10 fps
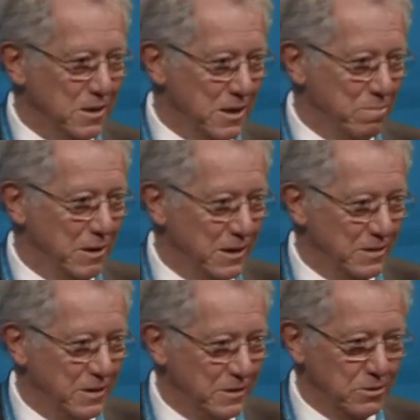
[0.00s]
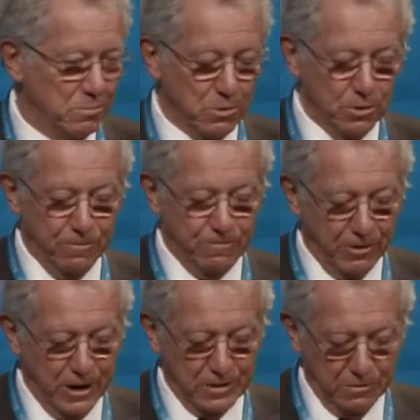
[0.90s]
ability to move
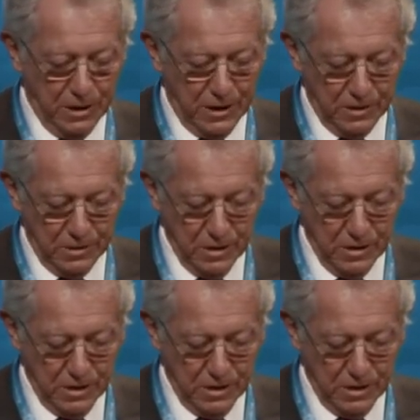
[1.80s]
freight around